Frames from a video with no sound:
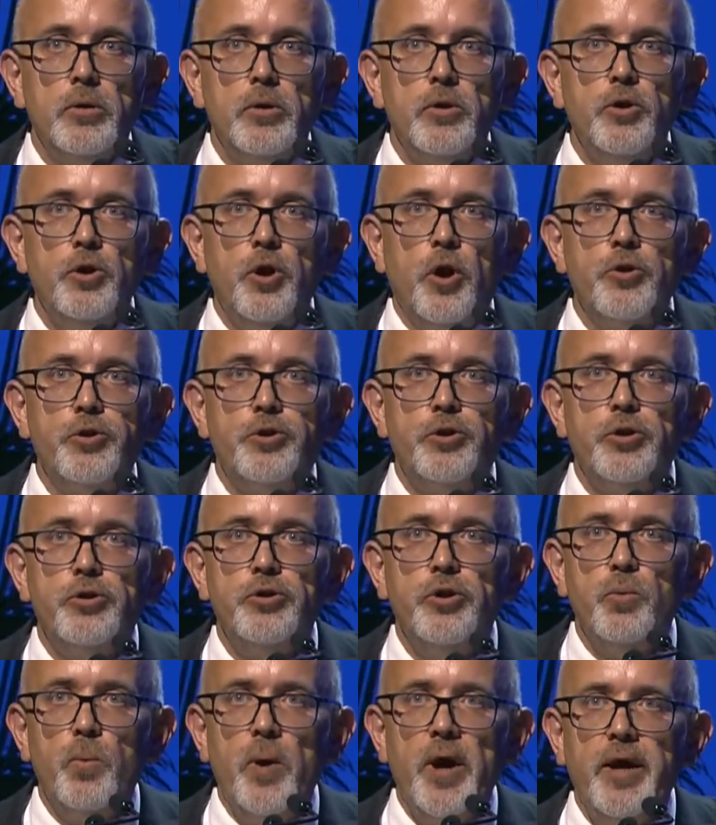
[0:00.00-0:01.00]
not
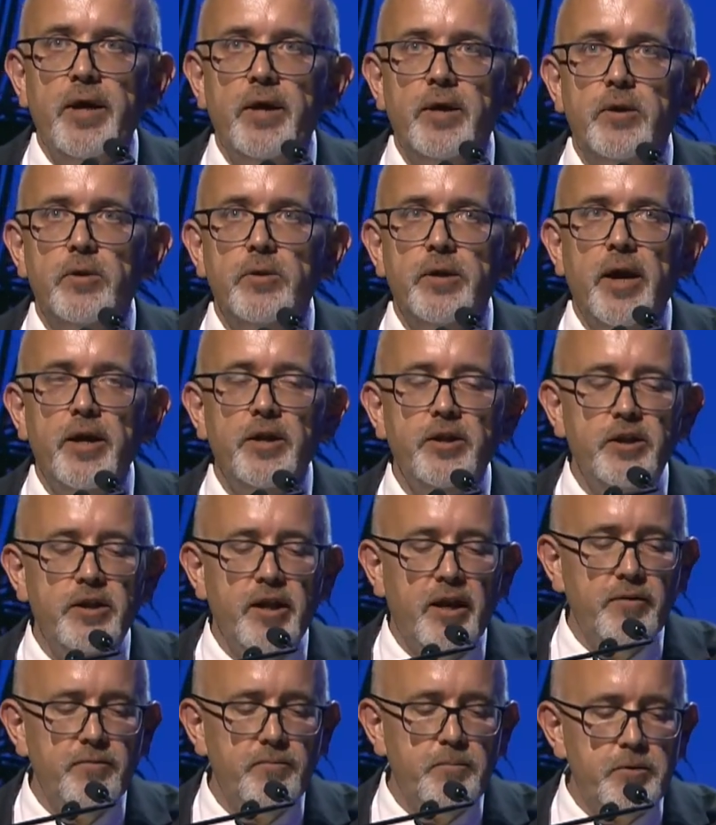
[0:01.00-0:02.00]
the way.
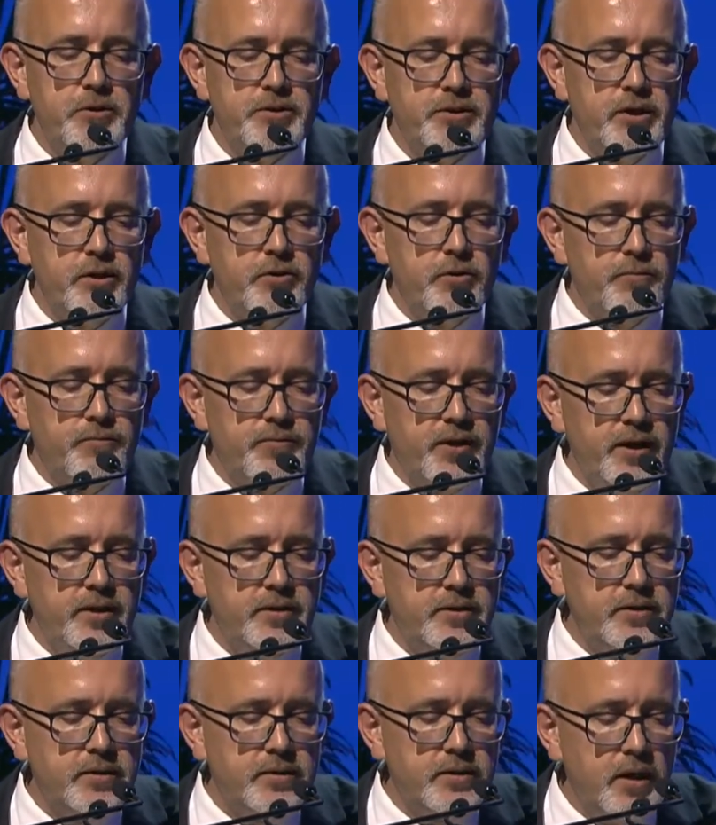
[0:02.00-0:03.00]
99% of
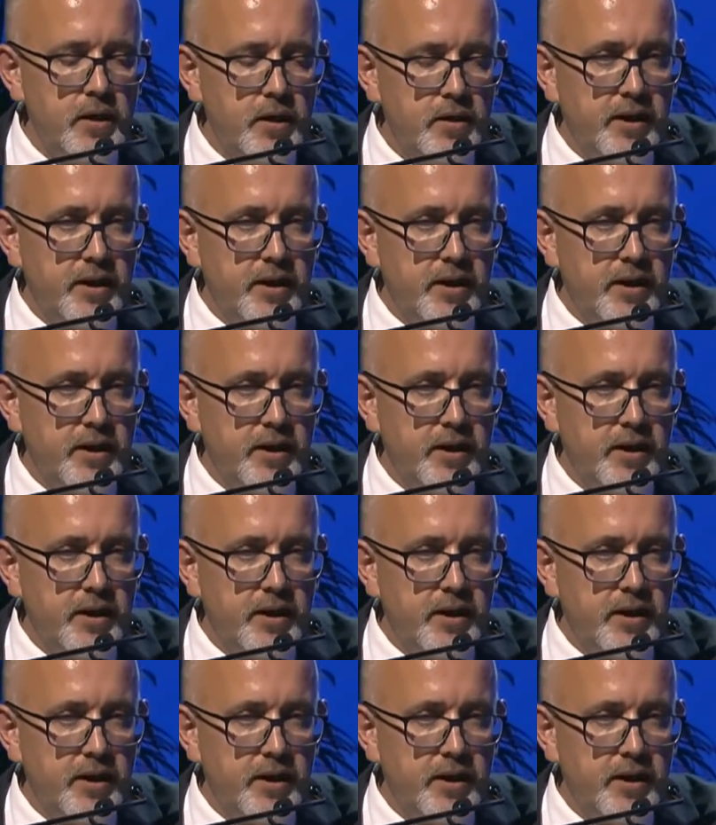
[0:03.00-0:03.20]
cases,